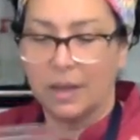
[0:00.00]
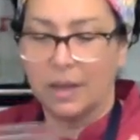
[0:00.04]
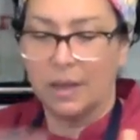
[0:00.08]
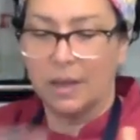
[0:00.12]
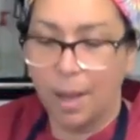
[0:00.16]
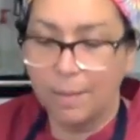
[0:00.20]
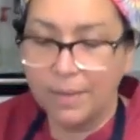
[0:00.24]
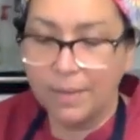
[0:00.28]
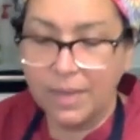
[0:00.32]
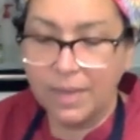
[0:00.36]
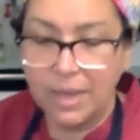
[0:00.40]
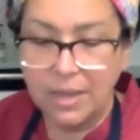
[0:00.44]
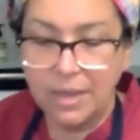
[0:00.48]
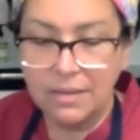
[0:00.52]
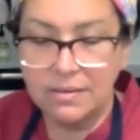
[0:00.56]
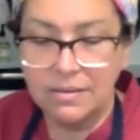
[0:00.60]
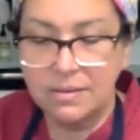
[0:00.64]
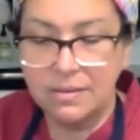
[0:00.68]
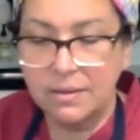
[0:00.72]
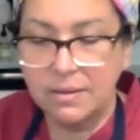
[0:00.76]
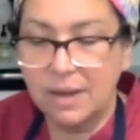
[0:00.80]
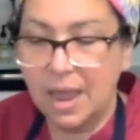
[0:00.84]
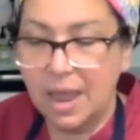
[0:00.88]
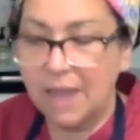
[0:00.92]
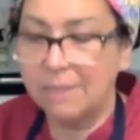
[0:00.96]

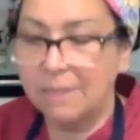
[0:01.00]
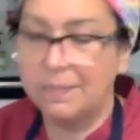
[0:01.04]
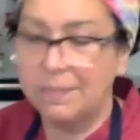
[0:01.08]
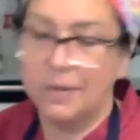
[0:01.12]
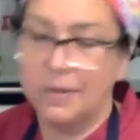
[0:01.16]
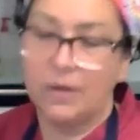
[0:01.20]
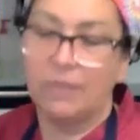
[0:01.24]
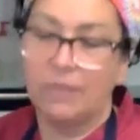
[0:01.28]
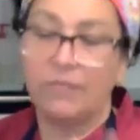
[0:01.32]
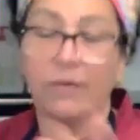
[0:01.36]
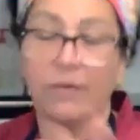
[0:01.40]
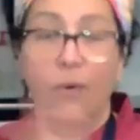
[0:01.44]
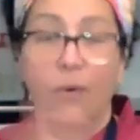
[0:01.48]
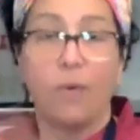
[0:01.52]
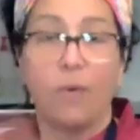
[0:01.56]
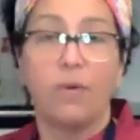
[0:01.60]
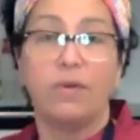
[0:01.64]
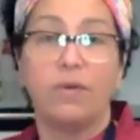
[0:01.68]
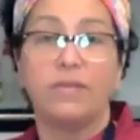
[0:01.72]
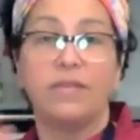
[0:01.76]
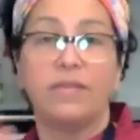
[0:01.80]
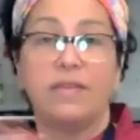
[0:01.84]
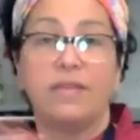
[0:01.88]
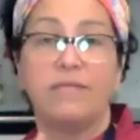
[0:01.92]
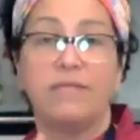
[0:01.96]
pumpkins tonight, but of
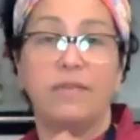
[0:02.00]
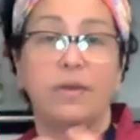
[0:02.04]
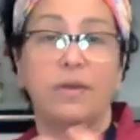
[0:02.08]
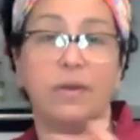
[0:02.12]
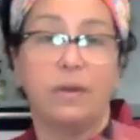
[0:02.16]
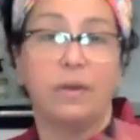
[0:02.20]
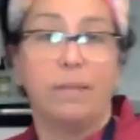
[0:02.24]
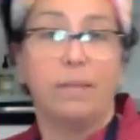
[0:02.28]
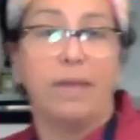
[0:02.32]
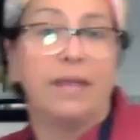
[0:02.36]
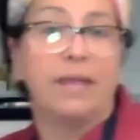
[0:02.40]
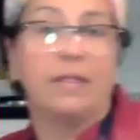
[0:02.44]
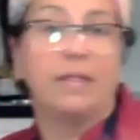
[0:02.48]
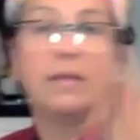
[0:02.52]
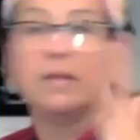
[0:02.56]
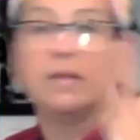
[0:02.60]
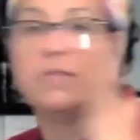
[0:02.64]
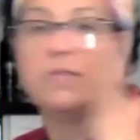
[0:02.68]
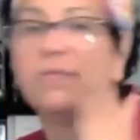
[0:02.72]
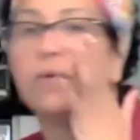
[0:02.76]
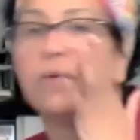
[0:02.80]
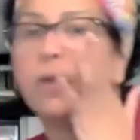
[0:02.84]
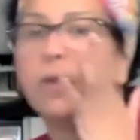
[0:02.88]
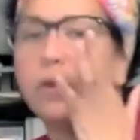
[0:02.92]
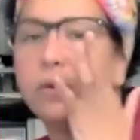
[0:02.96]
course, if you're gonna make
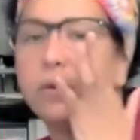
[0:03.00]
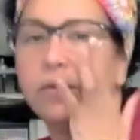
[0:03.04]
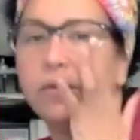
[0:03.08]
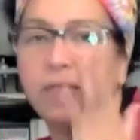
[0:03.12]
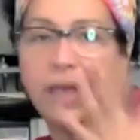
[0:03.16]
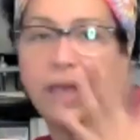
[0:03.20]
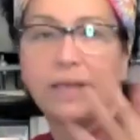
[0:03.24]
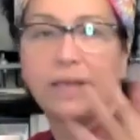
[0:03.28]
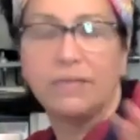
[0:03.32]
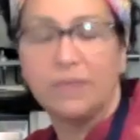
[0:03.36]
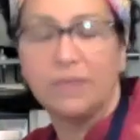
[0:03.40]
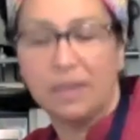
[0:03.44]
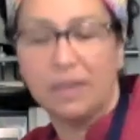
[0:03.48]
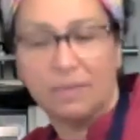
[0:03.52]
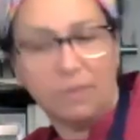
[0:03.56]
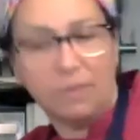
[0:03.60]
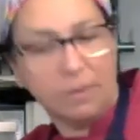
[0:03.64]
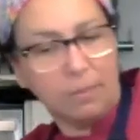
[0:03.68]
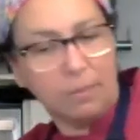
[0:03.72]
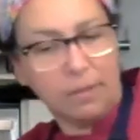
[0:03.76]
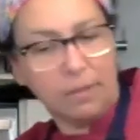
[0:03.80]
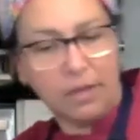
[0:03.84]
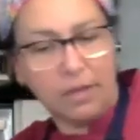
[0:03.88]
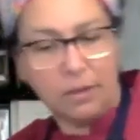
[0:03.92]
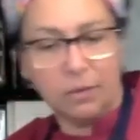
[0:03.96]
this for your
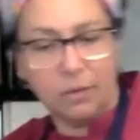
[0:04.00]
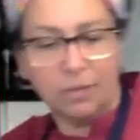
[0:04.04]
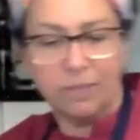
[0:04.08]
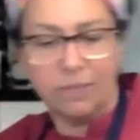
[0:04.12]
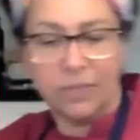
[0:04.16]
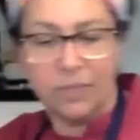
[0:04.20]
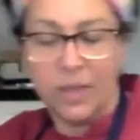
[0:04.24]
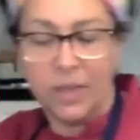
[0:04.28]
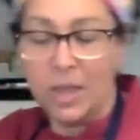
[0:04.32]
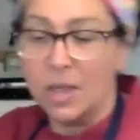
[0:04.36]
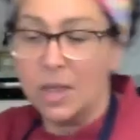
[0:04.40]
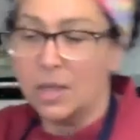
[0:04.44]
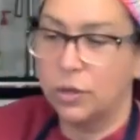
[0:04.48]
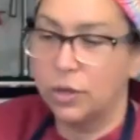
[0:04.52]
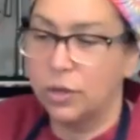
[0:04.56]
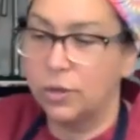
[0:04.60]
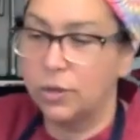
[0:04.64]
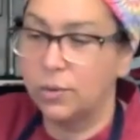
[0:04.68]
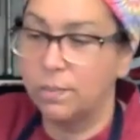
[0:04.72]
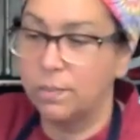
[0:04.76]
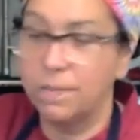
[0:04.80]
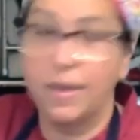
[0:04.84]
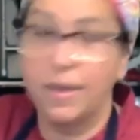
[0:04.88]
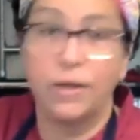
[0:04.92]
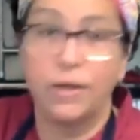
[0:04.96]
Thanksgiving meal, so
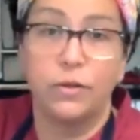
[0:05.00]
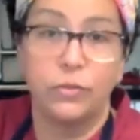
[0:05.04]
you